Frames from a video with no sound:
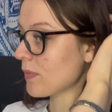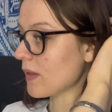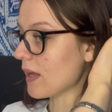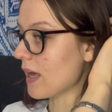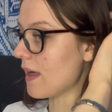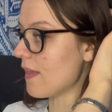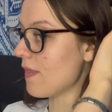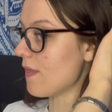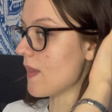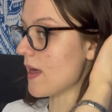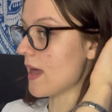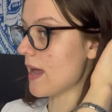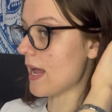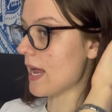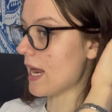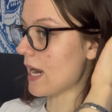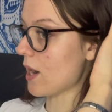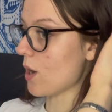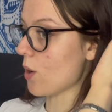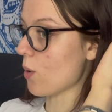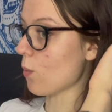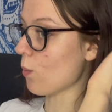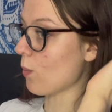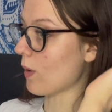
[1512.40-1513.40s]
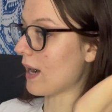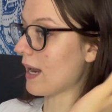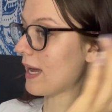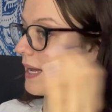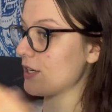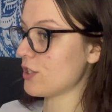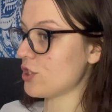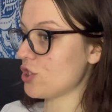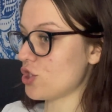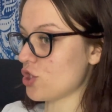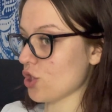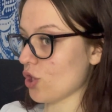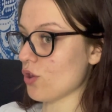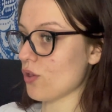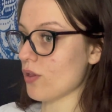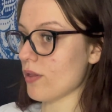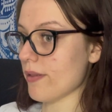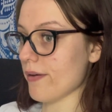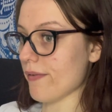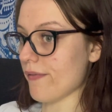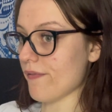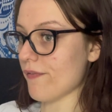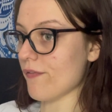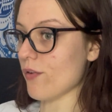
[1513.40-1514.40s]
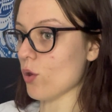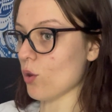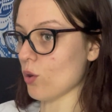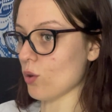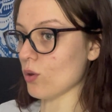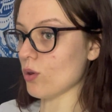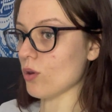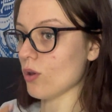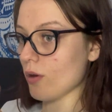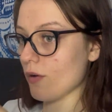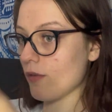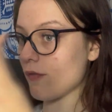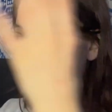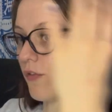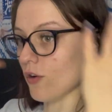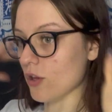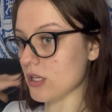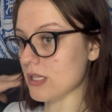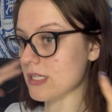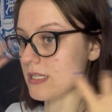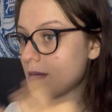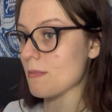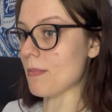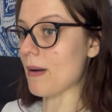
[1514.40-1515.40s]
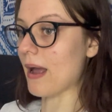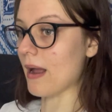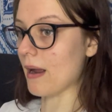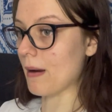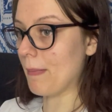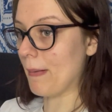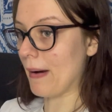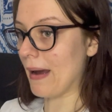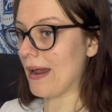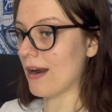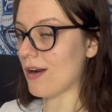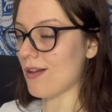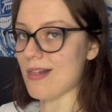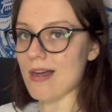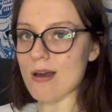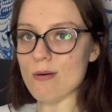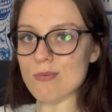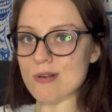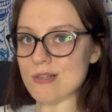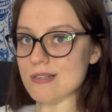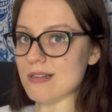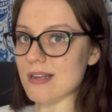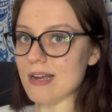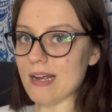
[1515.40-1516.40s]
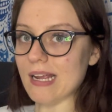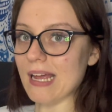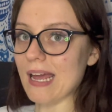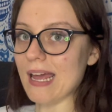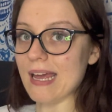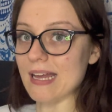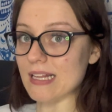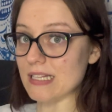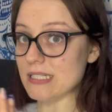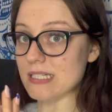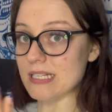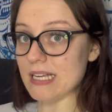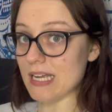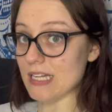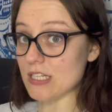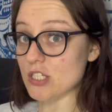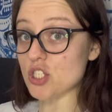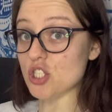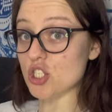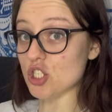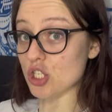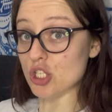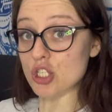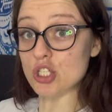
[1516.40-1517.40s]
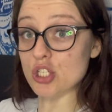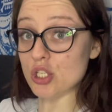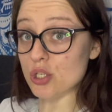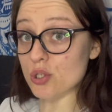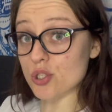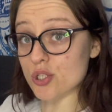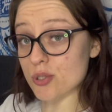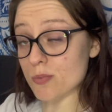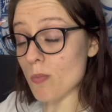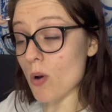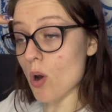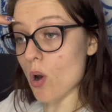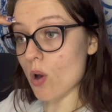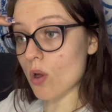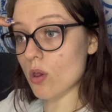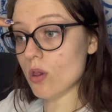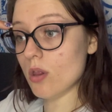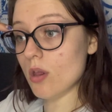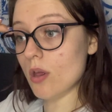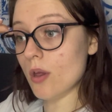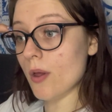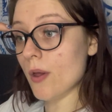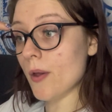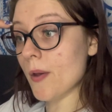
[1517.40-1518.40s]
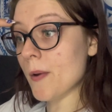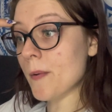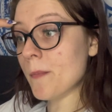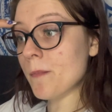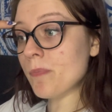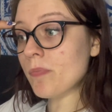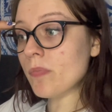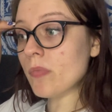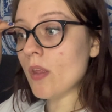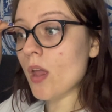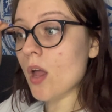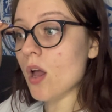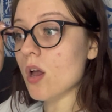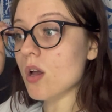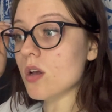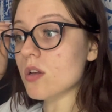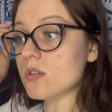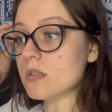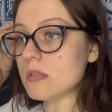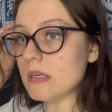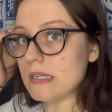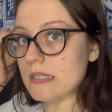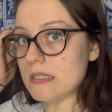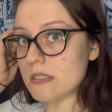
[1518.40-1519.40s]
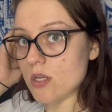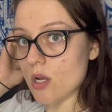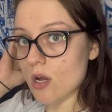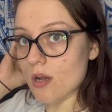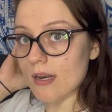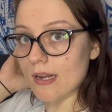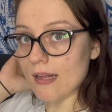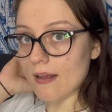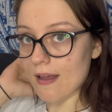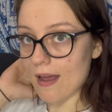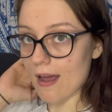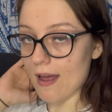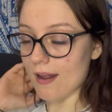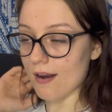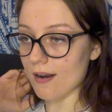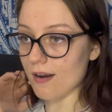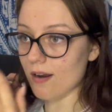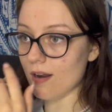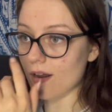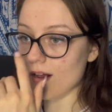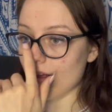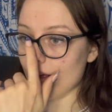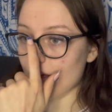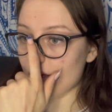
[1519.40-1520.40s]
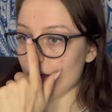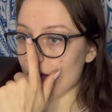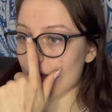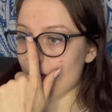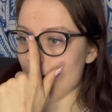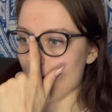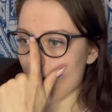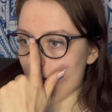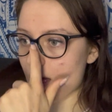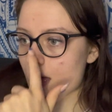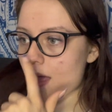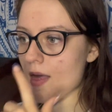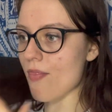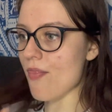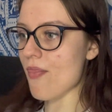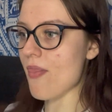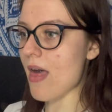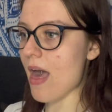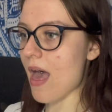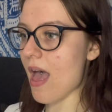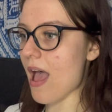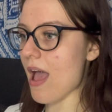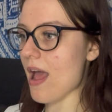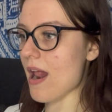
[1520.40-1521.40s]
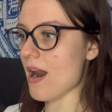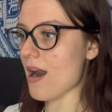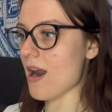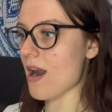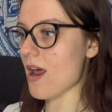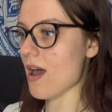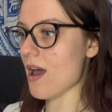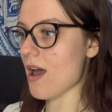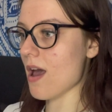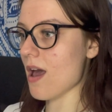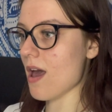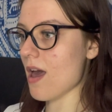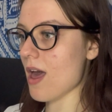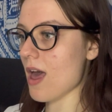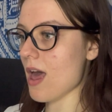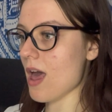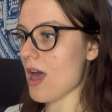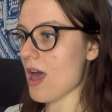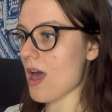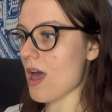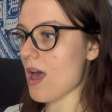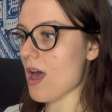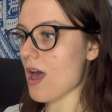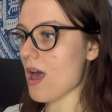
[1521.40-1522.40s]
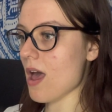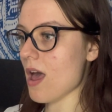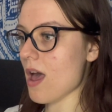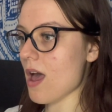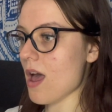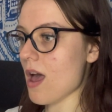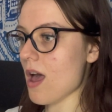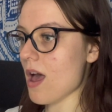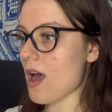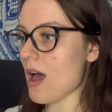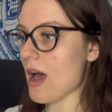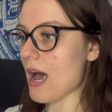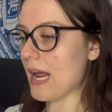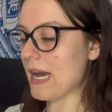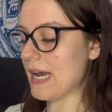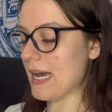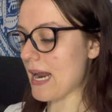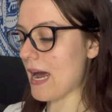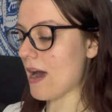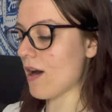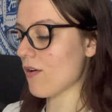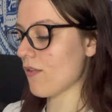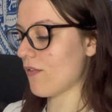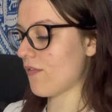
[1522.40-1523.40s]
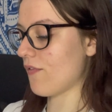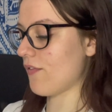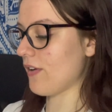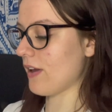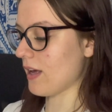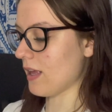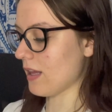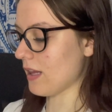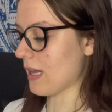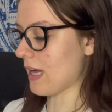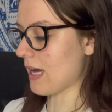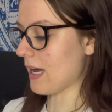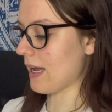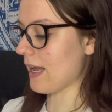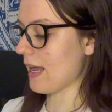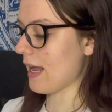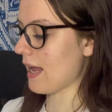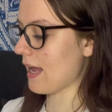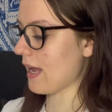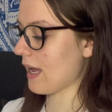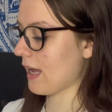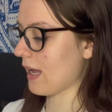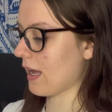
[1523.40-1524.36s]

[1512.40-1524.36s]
And then when I'd done the full front to back panel, I was like, it's just too small. So I started again. And then I now feel like,